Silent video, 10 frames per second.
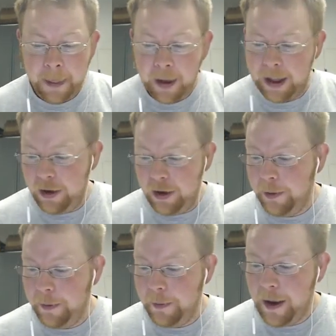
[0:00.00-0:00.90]
Can
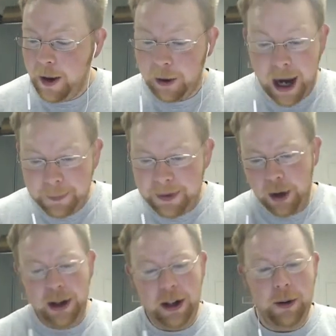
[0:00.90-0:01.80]
you perhaps
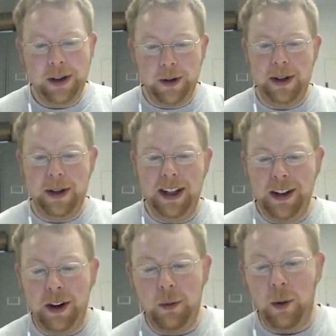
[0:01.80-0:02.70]
go into a little bit of
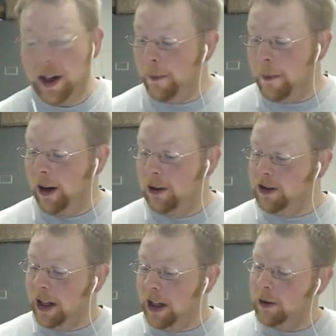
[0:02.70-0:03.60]
detail on what a male
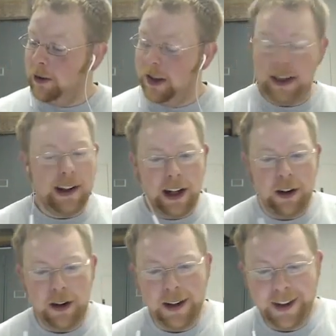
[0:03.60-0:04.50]
genital titillator is